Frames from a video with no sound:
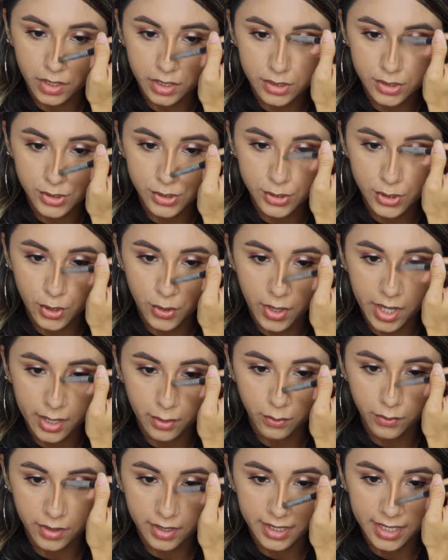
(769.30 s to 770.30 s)
So I
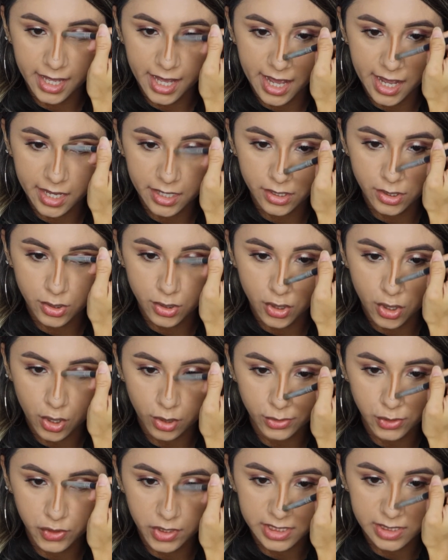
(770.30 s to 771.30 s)
really had
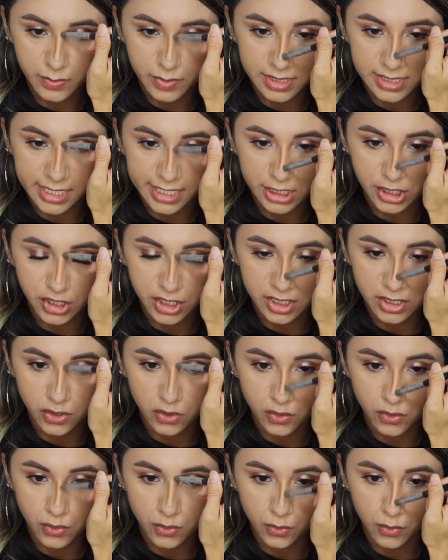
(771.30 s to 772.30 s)
no transportation
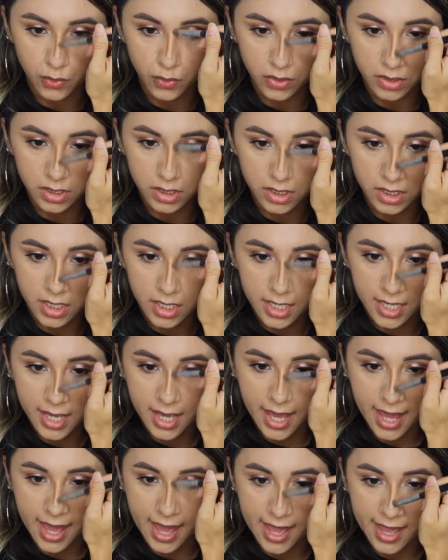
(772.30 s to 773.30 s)
to school.
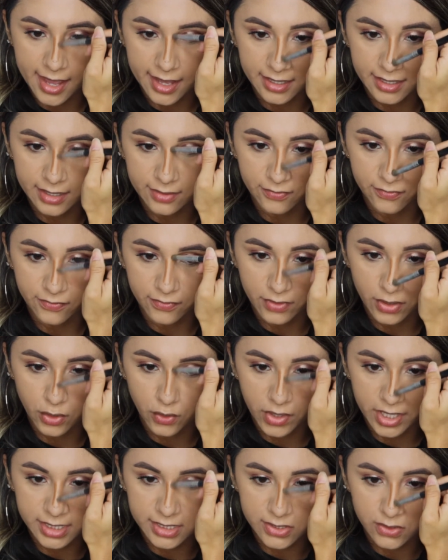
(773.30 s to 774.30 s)
And if you
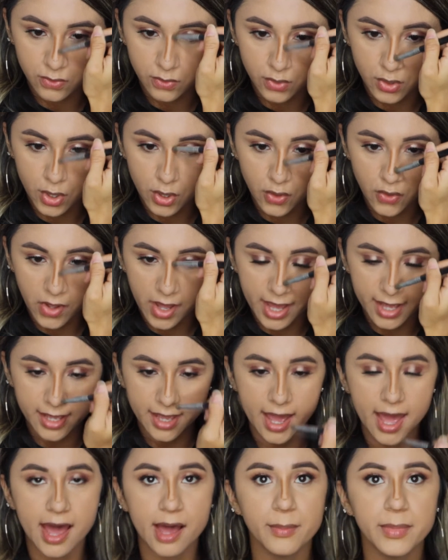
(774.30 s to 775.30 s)
guys don't know, I
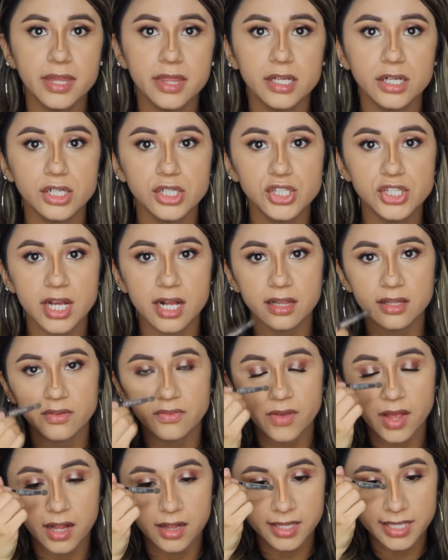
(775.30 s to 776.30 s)
am in the Coachella
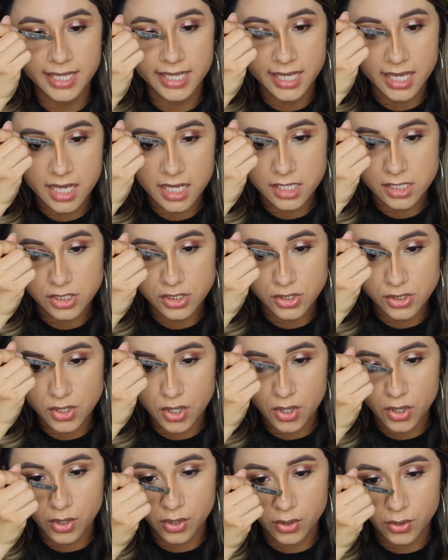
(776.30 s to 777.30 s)
Valley.
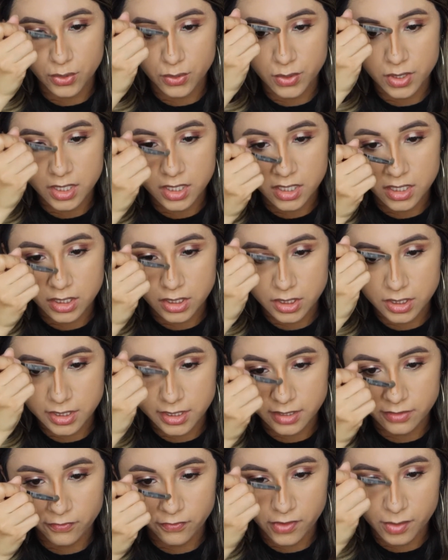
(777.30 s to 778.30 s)
So
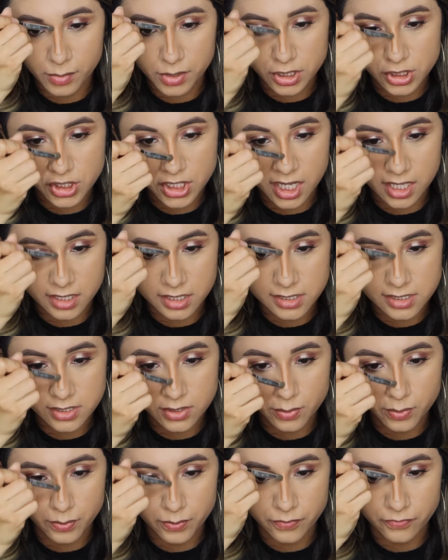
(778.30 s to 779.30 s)
from Coachella
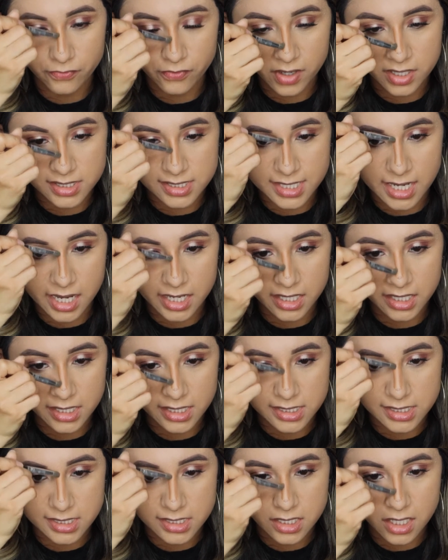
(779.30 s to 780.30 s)
to Fontana
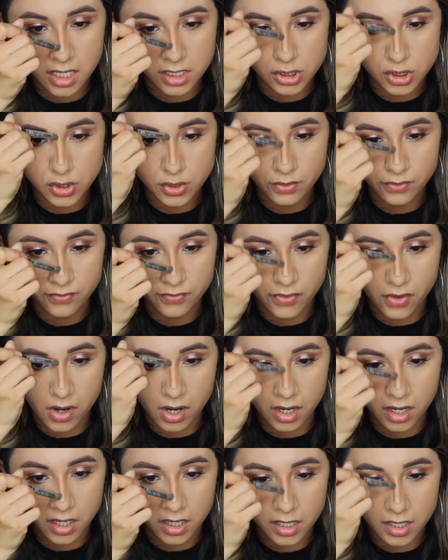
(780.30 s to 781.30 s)
is not too
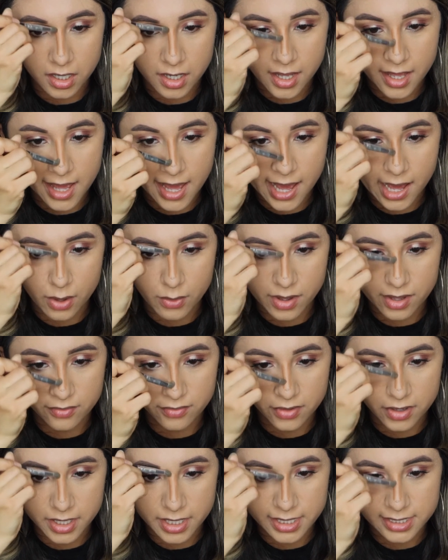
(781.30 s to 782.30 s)
far.
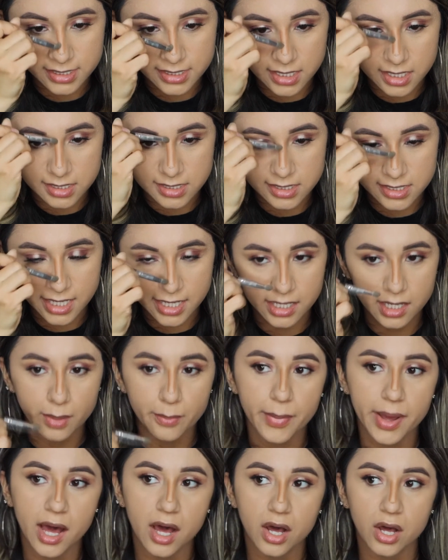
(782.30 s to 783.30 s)
However, it does take
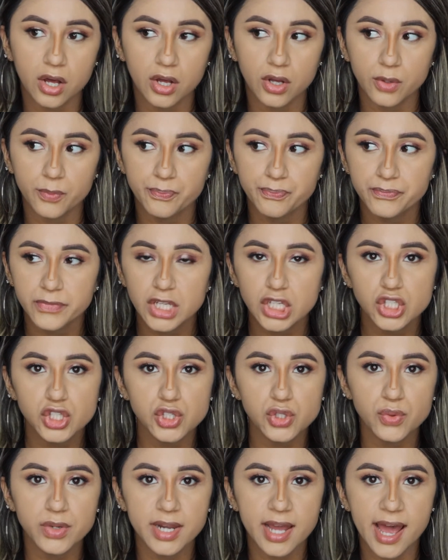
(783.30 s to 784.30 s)
about
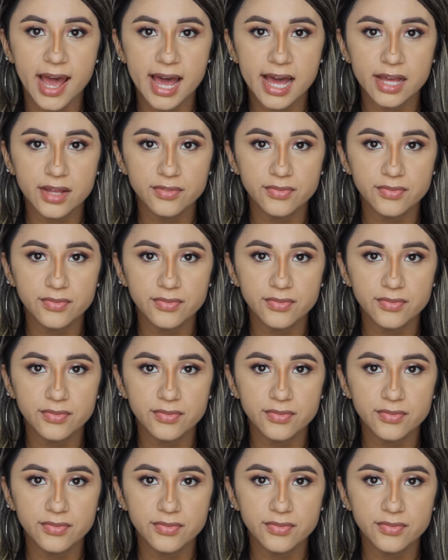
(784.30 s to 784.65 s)
2.5